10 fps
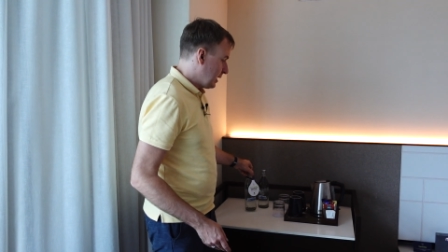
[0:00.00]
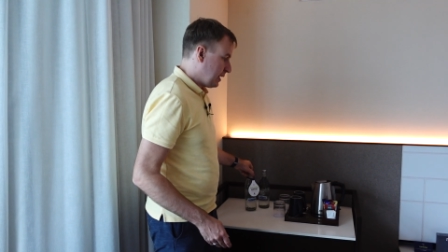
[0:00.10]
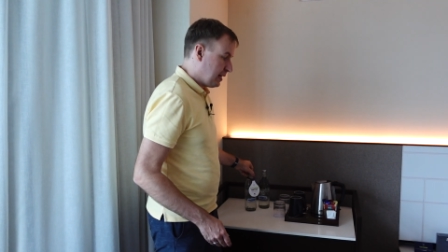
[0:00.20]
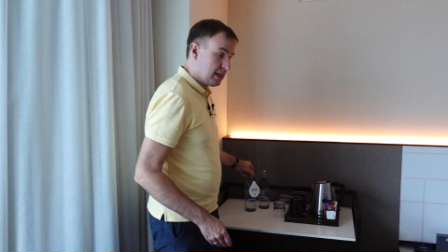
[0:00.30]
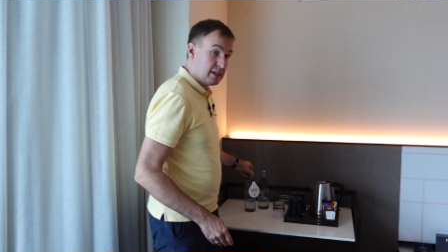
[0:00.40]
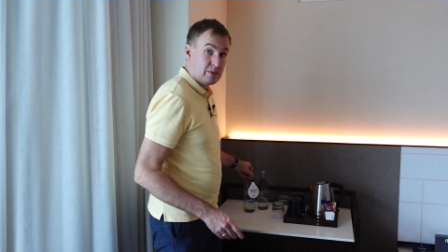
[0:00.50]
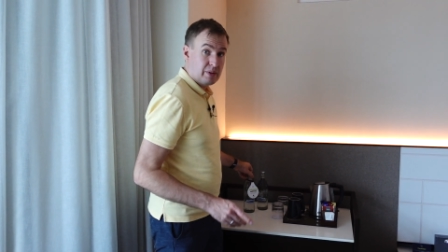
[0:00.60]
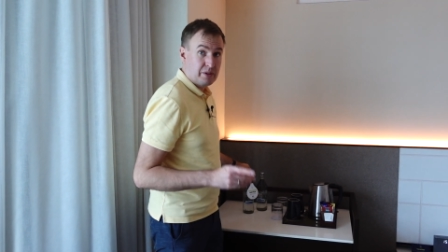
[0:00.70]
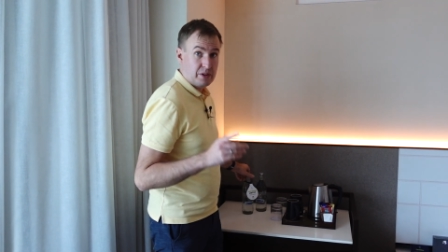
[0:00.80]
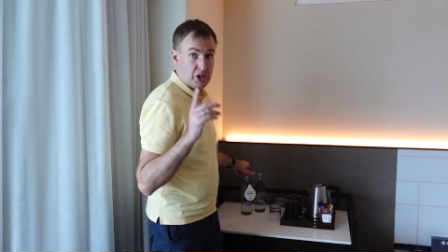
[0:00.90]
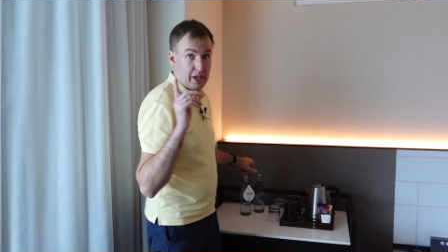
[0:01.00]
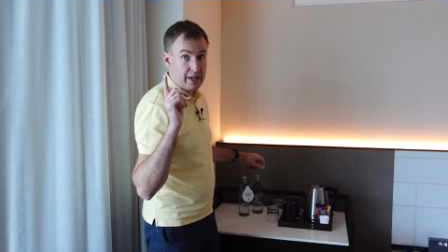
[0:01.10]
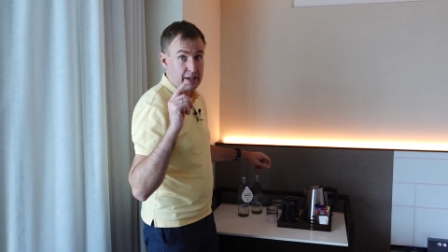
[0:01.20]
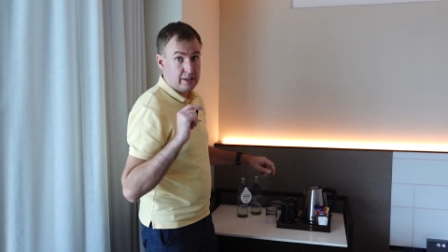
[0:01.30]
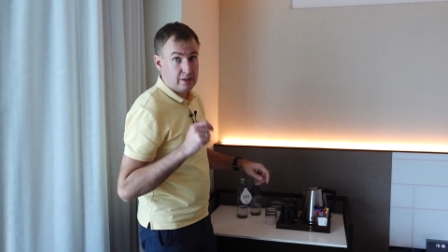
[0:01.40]
and when you're checking
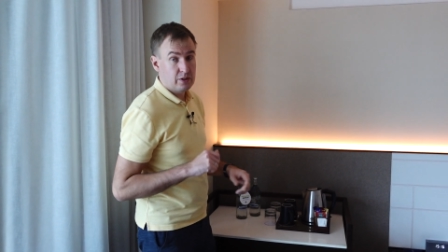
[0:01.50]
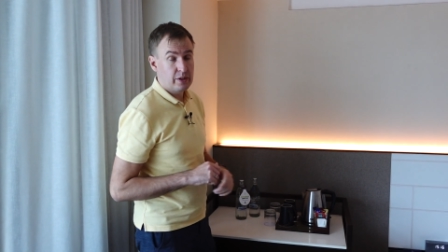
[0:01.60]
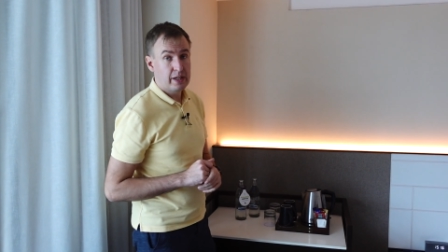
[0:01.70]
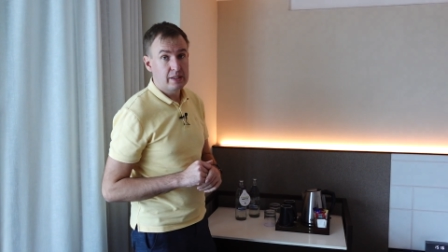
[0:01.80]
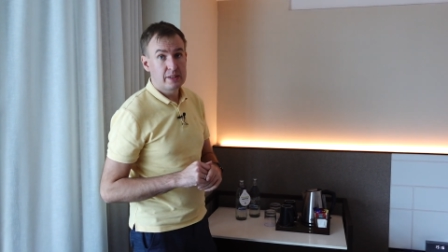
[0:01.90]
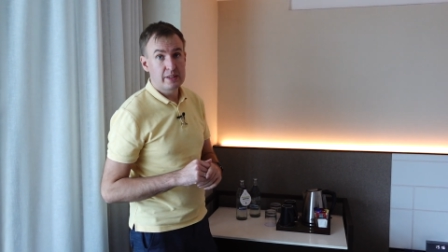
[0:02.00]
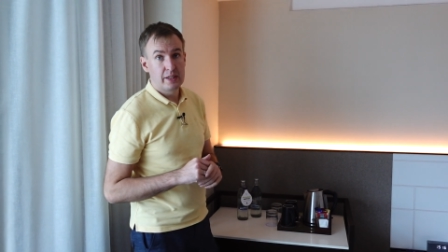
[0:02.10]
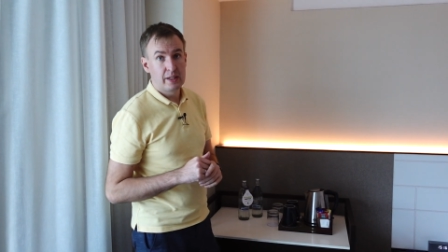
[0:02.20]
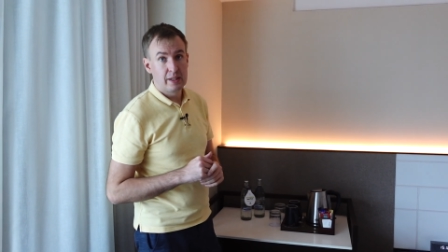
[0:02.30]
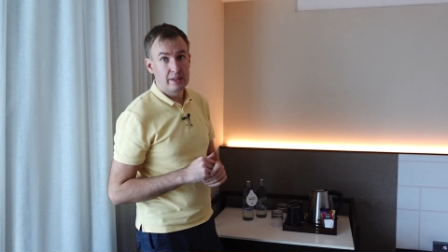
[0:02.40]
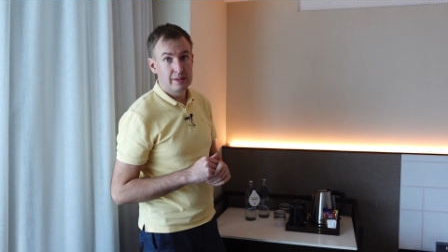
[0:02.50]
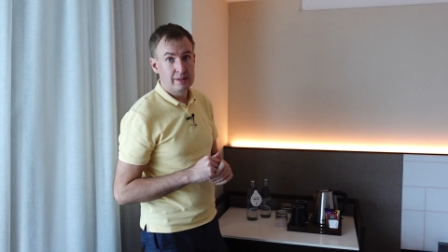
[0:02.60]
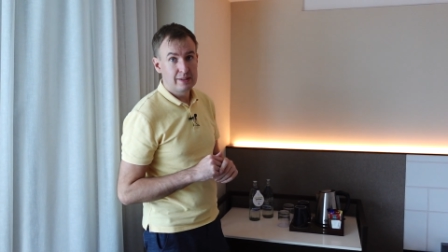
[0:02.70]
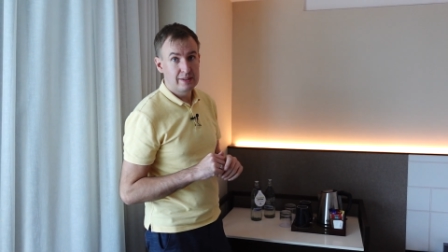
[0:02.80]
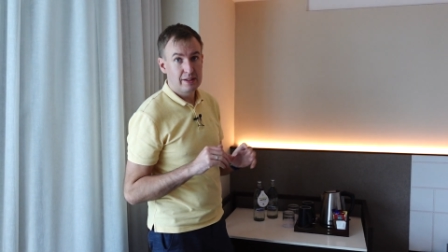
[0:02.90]
in, you get the
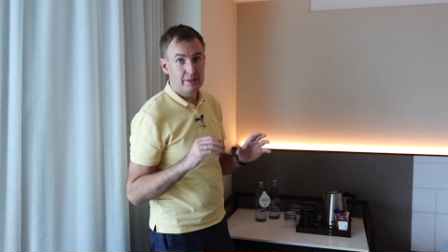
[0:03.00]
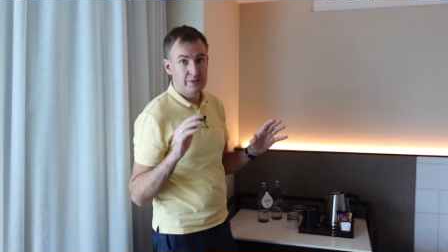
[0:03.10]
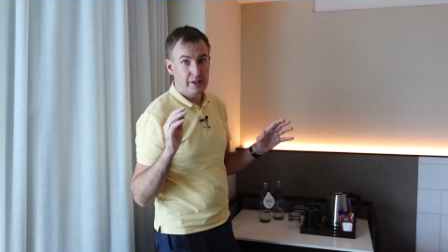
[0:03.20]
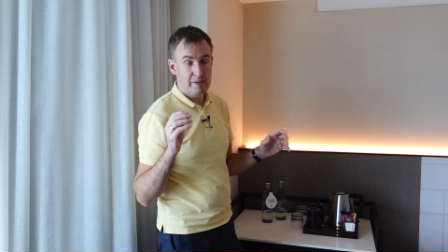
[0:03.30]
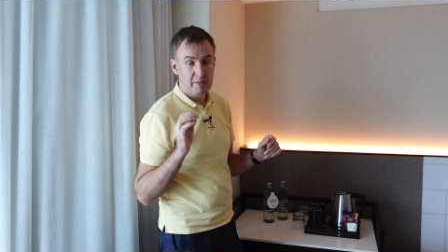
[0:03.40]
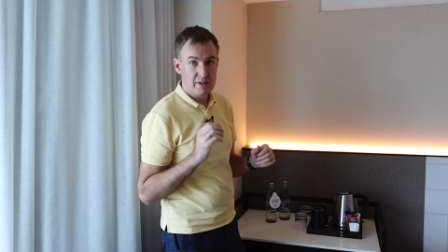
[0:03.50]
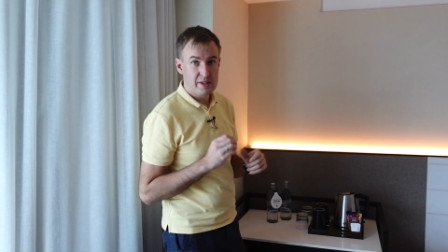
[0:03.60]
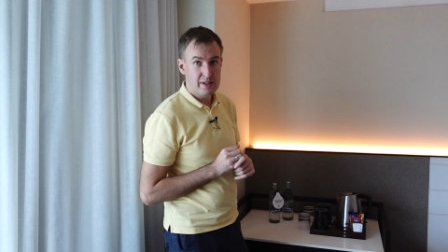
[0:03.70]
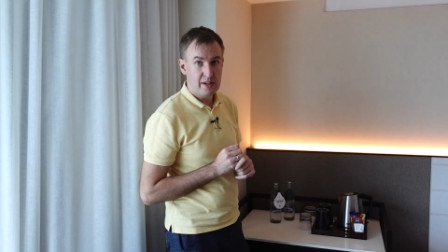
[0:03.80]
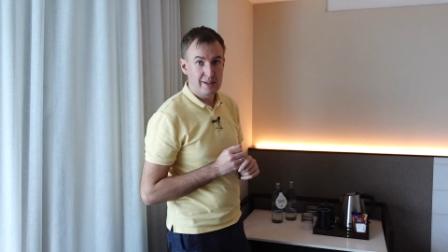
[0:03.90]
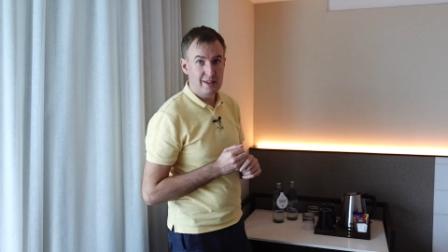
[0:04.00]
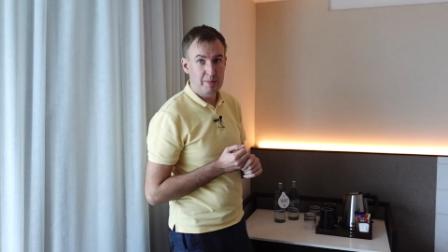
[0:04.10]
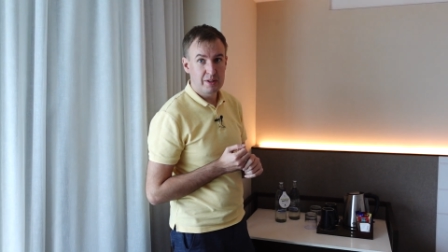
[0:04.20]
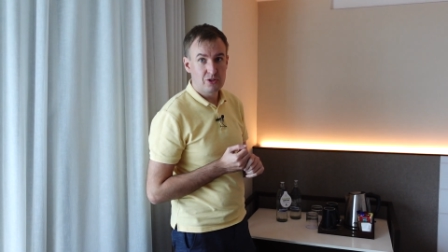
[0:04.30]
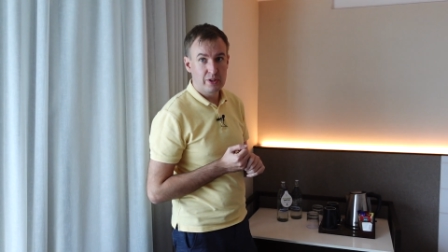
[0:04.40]
famous
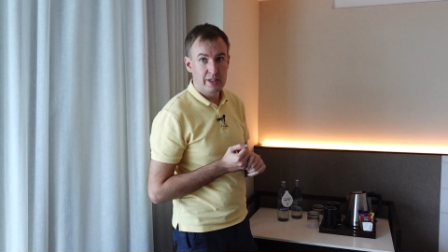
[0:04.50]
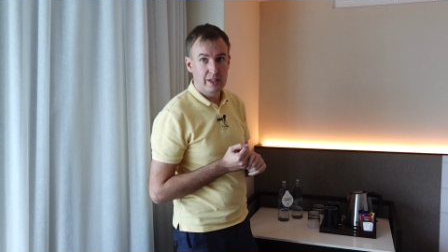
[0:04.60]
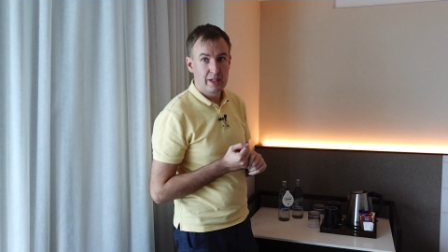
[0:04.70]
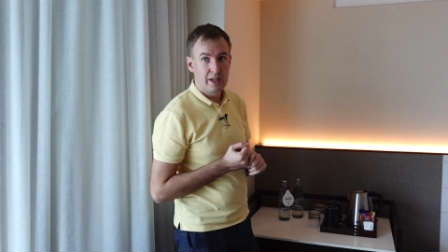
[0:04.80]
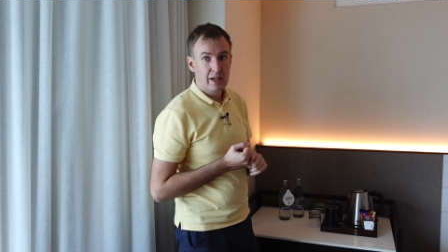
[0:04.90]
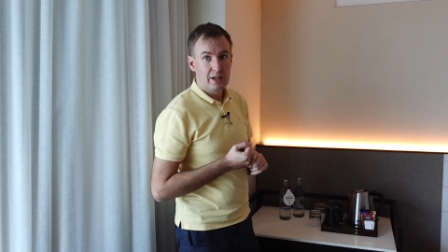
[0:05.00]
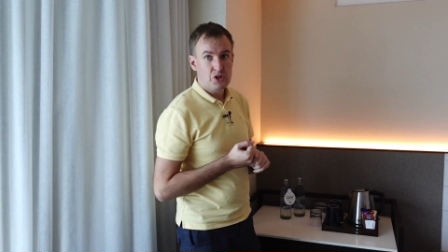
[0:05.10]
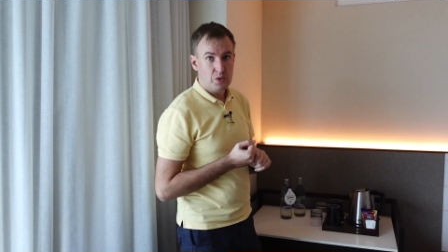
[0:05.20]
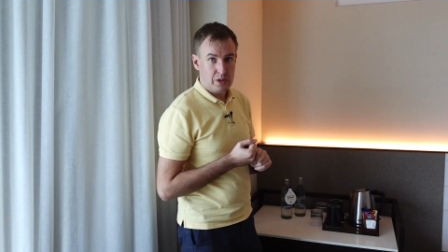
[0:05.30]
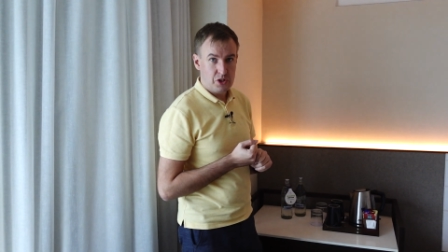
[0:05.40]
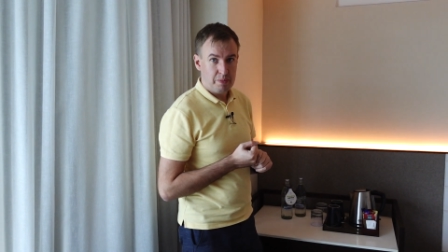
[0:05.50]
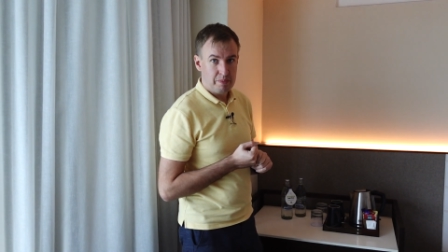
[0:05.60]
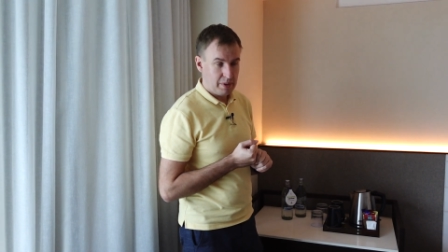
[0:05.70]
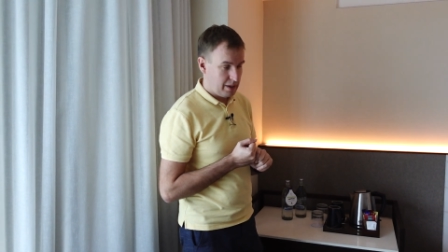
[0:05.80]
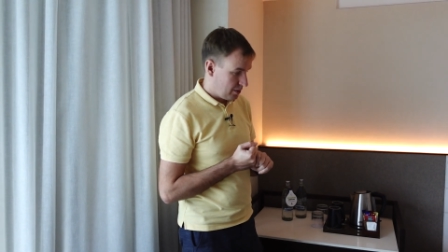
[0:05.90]
DoubleTree chocolate chip
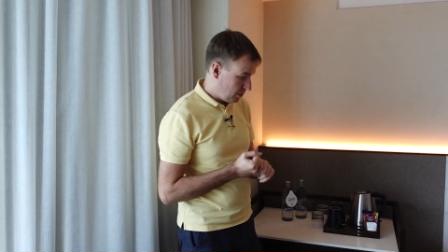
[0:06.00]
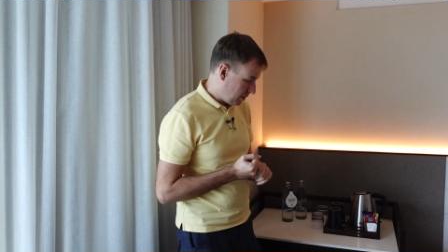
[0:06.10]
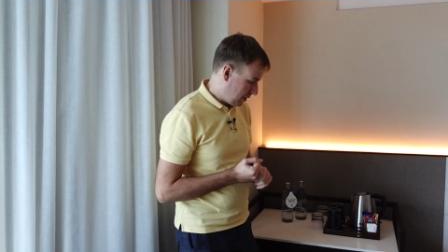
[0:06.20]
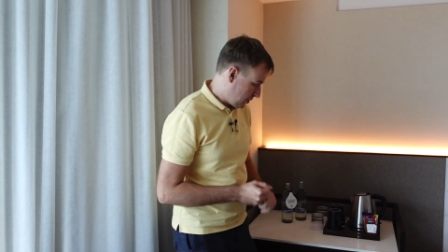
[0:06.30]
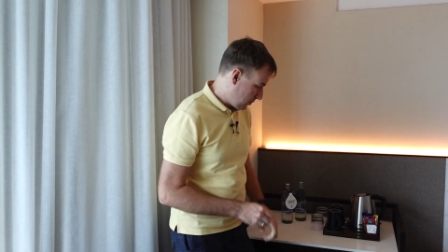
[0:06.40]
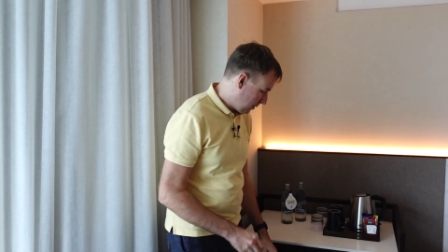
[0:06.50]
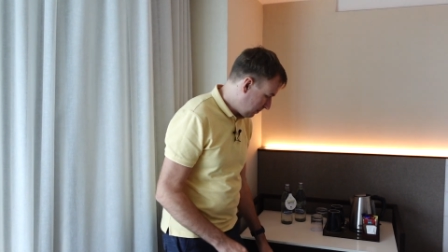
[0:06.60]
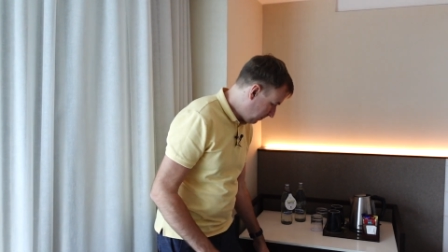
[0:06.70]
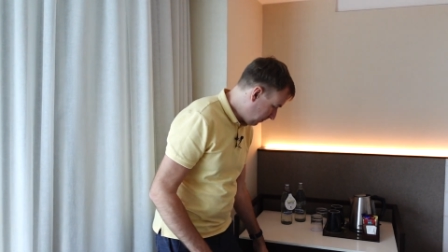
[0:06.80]
cookie as well.